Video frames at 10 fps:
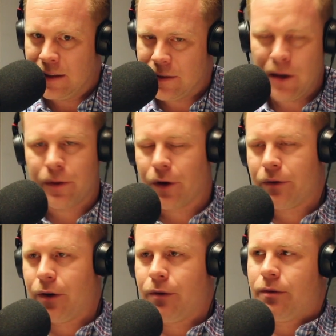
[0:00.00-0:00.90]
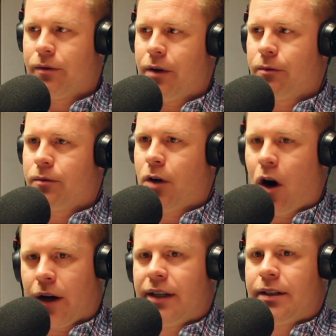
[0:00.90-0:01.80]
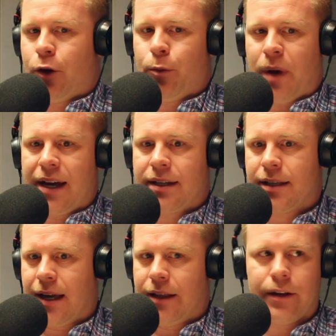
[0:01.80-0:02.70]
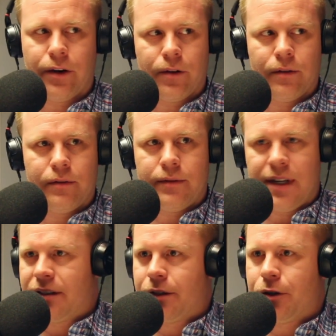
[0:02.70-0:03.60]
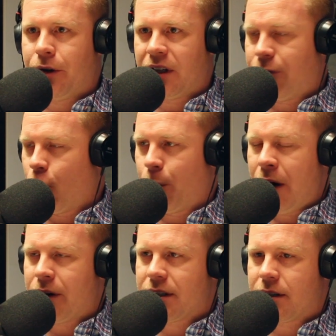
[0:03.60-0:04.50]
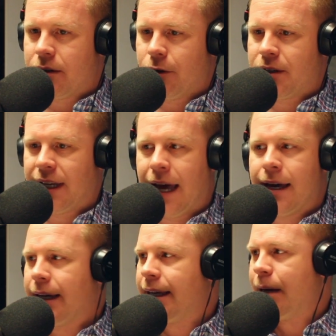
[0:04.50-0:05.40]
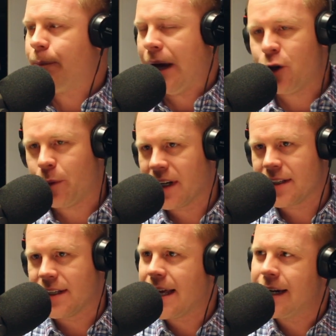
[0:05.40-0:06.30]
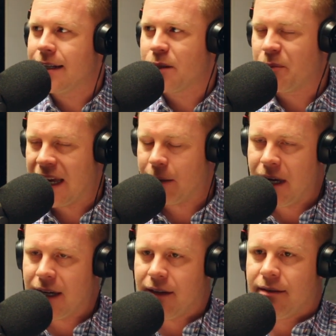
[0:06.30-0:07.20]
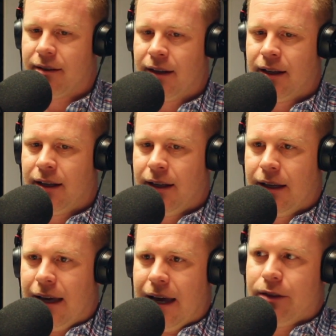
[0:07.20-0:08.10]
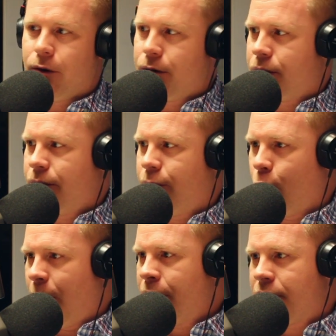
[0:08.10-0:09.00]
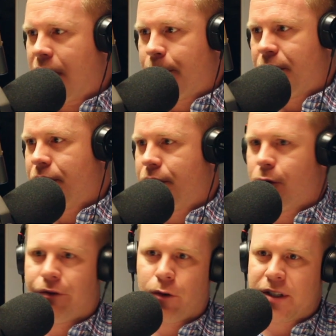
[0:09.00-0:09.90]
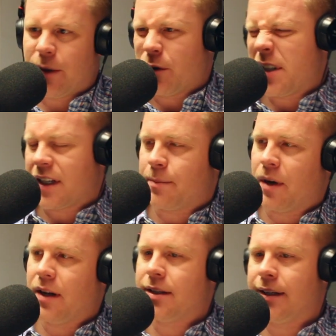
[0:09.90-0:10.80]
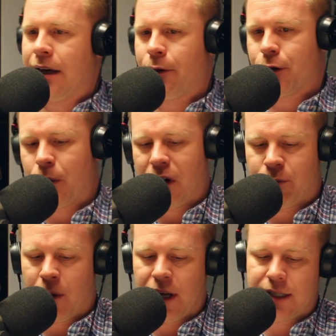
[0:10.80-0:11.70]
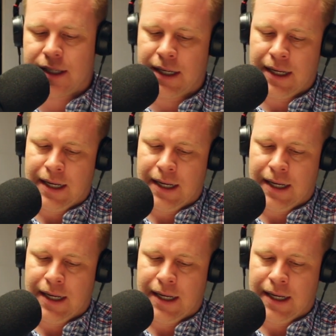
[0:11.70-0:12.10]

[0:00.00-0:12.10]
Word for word: No, they're they're they're talking to their banks and they're instituting a forbearance. They're saying, hey, I can't pay you because the tenant isn't paying me. And those forbearance options, you know, first they were six months and now they're twelve months.